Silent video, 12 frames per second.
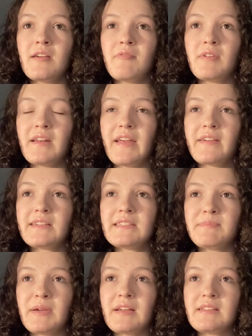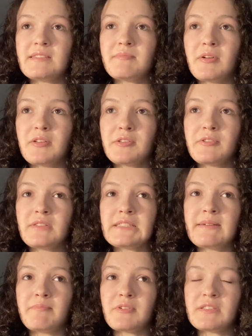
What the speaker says: When air expands, molecules have more